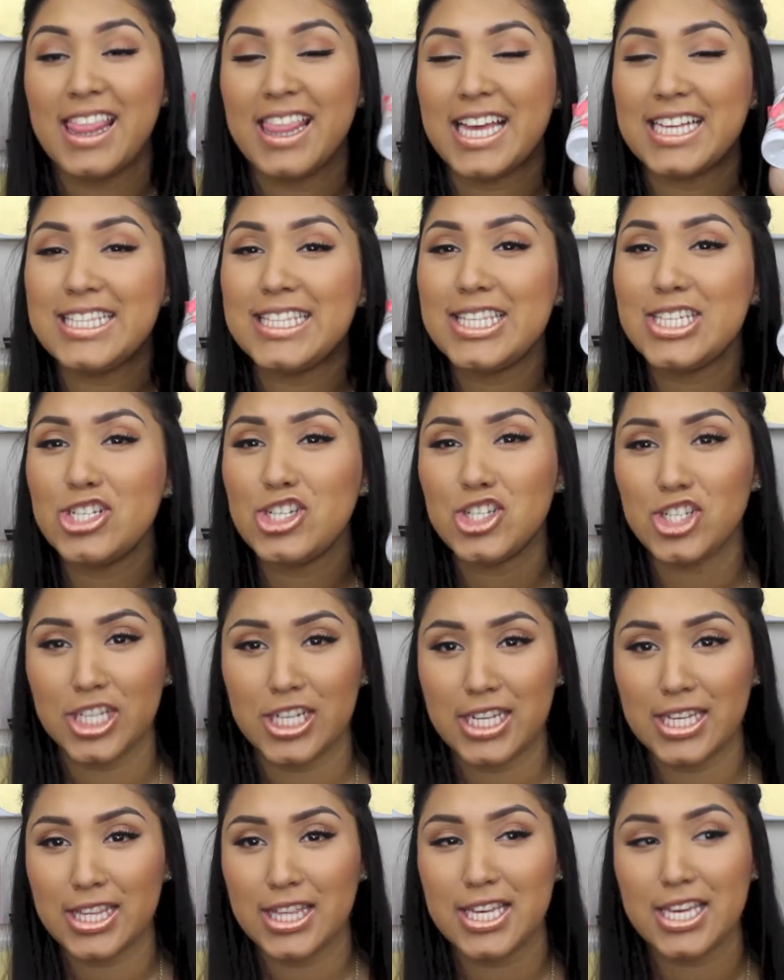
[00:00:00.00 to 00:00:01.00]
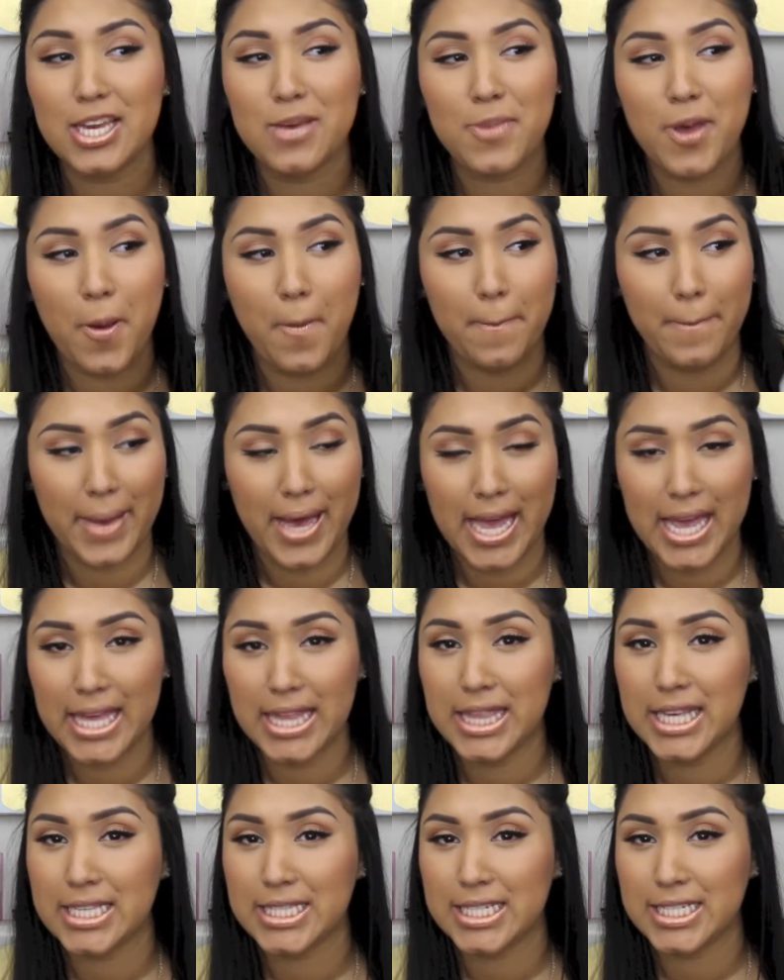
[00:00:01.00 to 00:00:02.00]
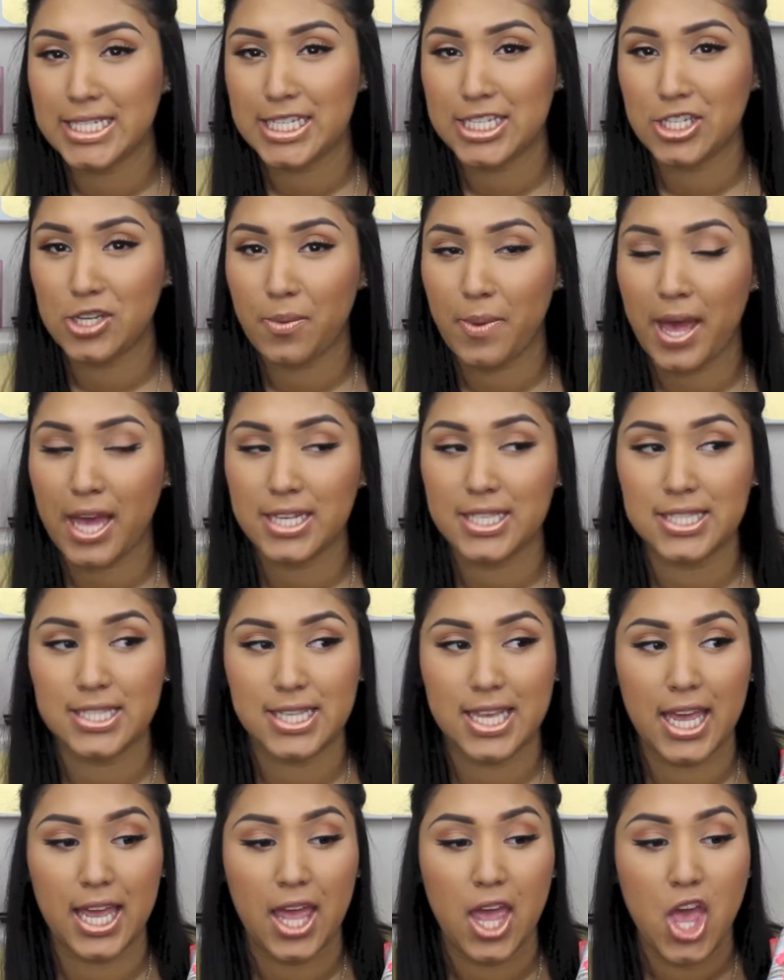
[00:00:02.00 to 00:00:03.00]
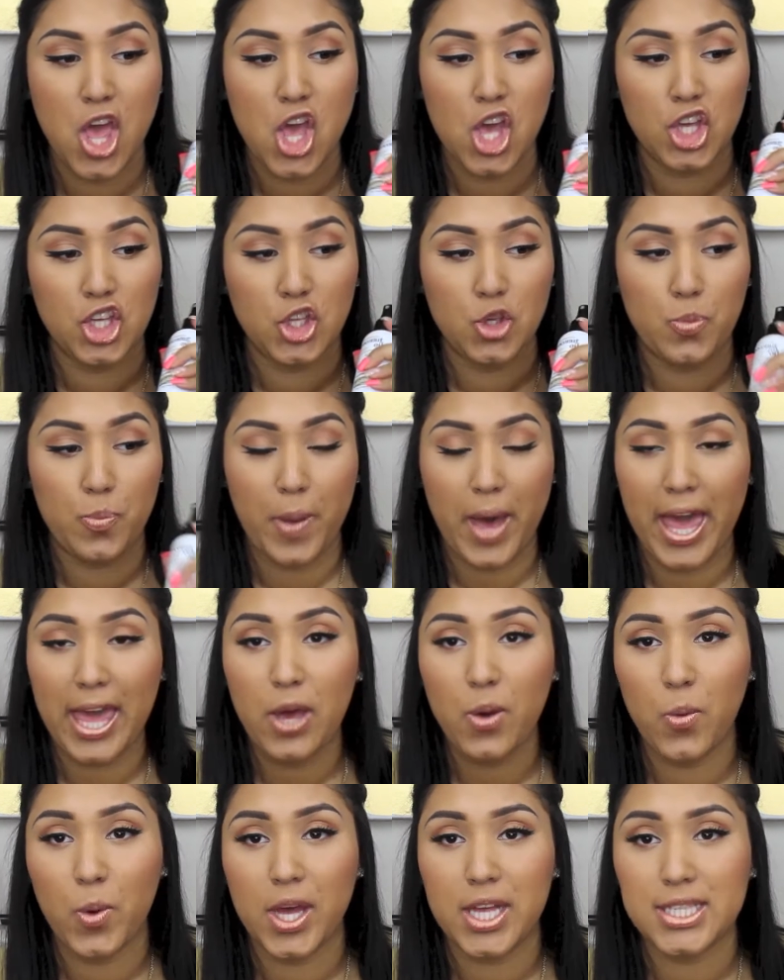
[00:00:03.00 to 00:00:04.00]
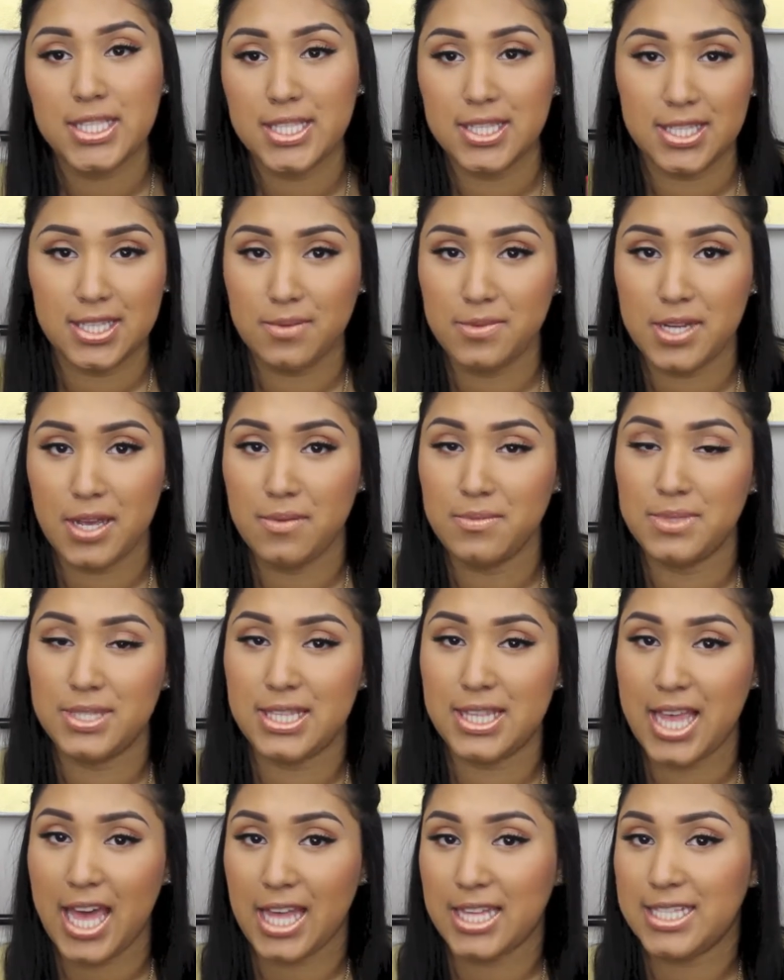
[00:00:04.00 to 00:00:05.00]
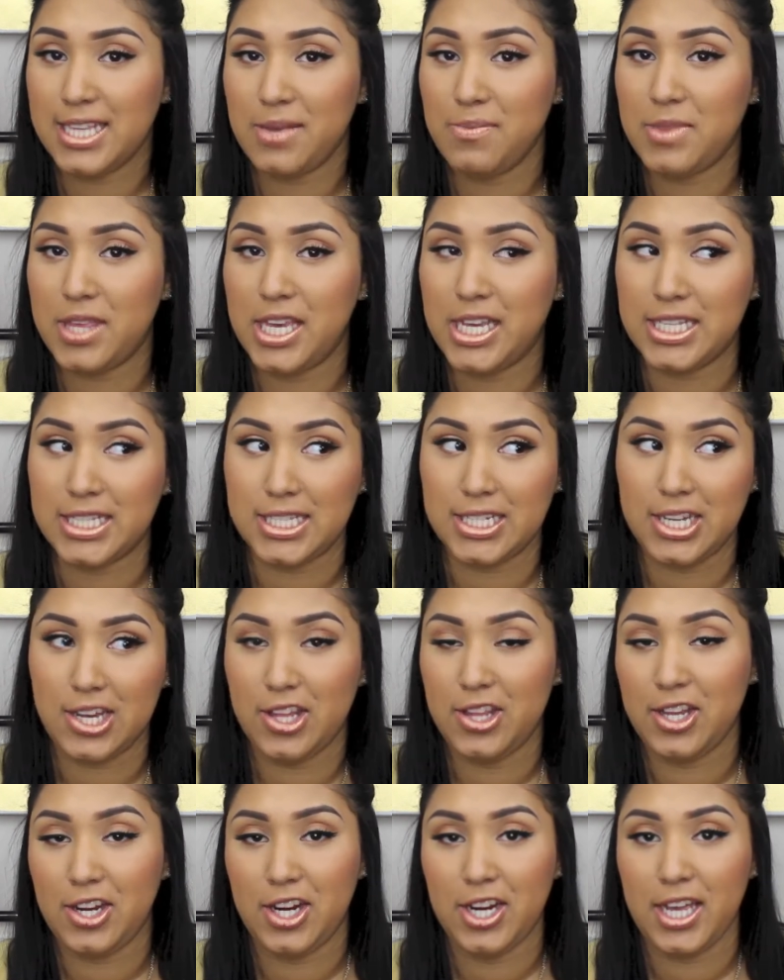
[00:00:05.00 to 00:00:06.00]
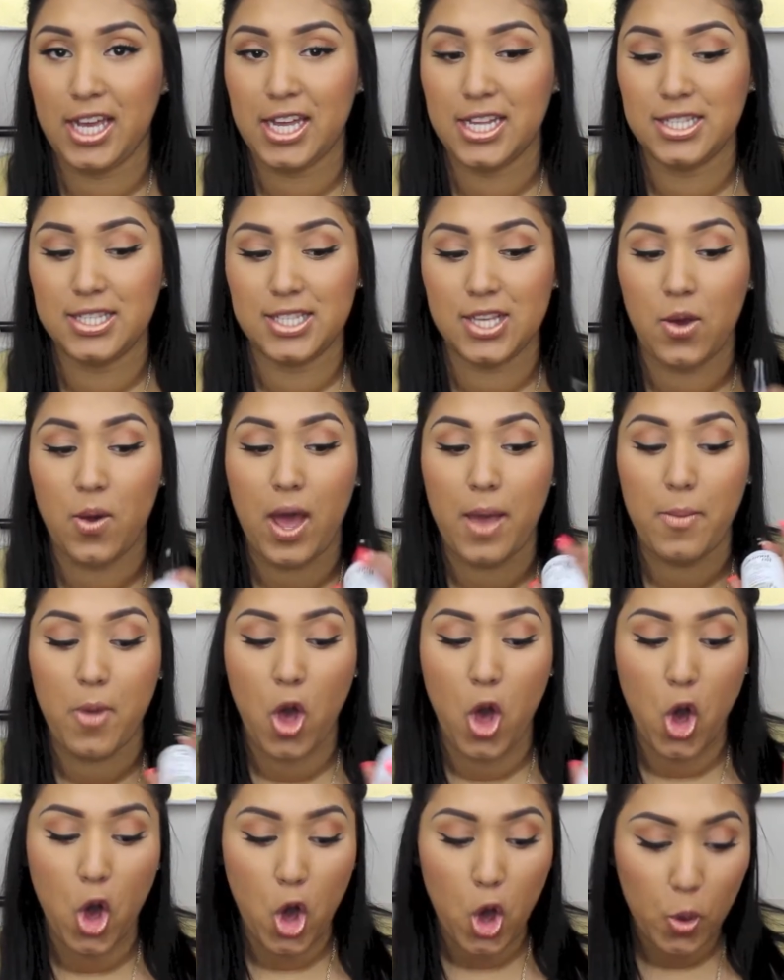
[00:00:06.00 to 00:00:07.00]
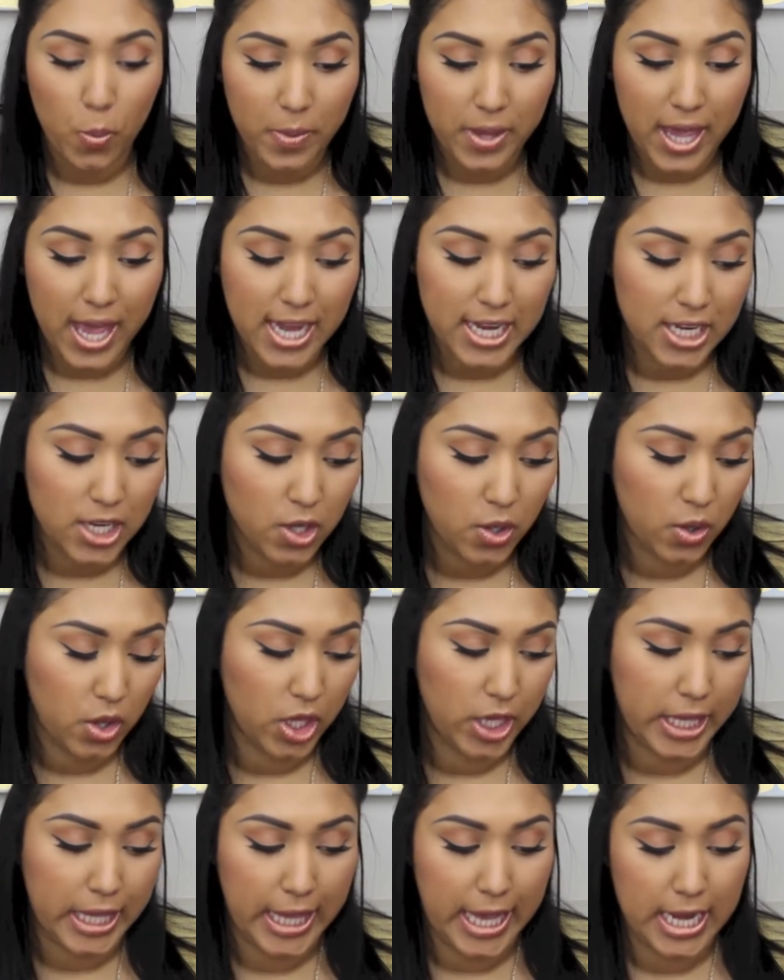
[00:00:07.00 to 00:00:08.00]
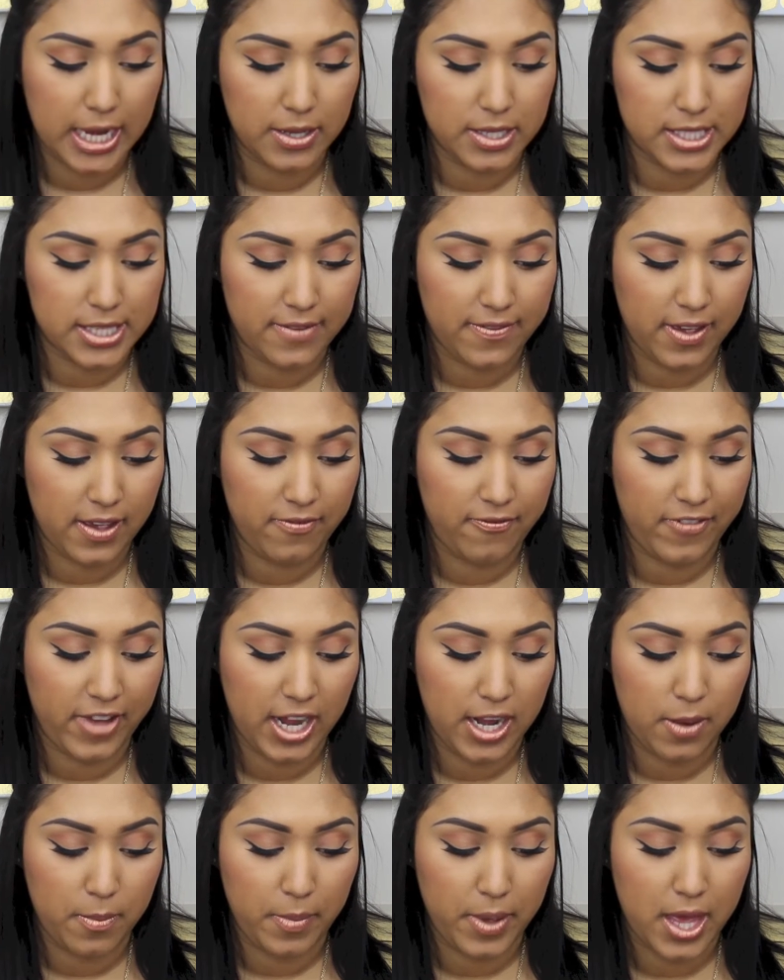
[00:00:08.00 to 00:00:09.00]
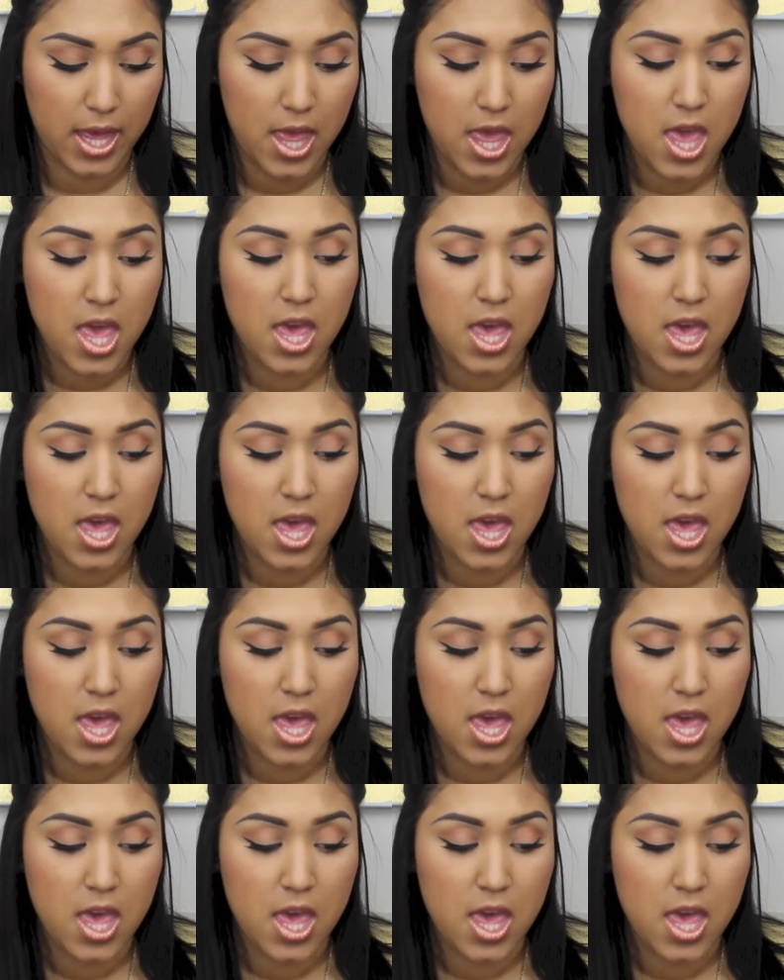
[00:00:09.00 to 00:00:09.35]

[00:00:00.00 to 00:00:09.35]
That's the shitty thing about buying things at TJ Maxx is like you buy it once and sometimes that same thing is not there again. So I'm hoping, I need to go look again and see if I can find it, but